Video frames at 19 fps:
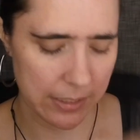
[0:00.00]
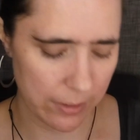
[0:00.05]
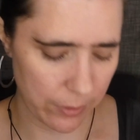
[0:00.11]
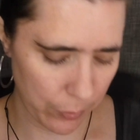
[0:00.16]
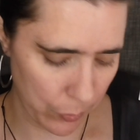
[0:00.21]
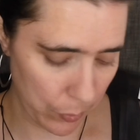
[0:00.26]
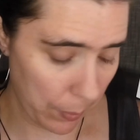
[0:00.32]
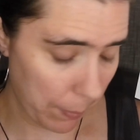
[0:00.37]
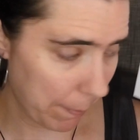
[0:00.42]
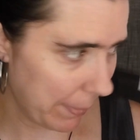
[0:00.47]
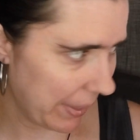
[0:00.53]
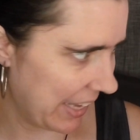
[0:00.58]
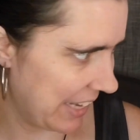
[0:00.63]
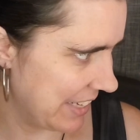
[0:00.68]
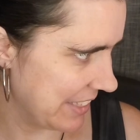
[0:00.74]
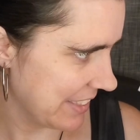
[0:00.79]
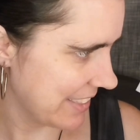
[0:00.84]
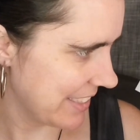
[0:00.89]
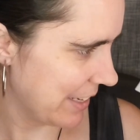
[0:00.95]
these little
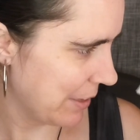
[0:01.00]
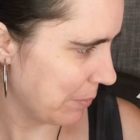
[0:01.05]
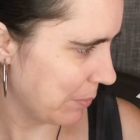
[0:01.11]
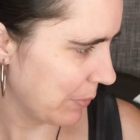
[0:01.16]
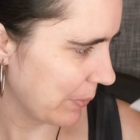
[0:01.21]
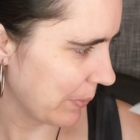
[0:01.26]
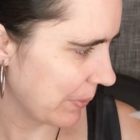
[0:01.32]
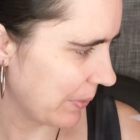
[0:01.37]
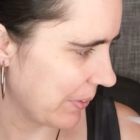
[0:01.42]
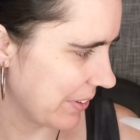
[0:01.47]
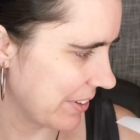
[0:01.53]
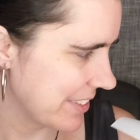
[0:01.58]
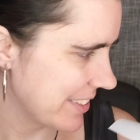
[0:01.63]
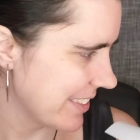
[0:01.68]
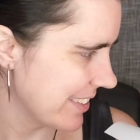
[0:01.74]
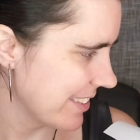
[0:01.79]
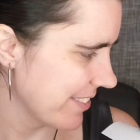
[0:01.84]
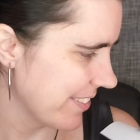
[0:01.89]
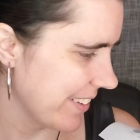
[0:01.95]
paint sample
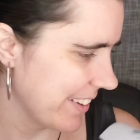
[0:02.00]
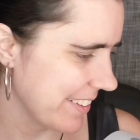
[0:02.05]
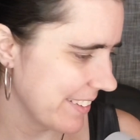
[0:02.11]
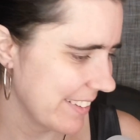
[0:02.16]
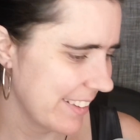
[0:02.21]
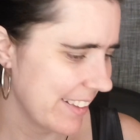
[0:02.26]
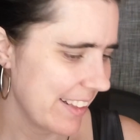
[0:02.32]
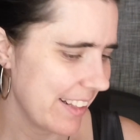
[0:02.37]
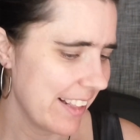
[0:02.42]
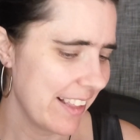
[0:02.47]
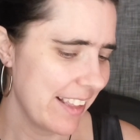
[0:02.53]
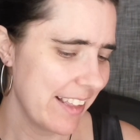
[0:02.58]
cards as well,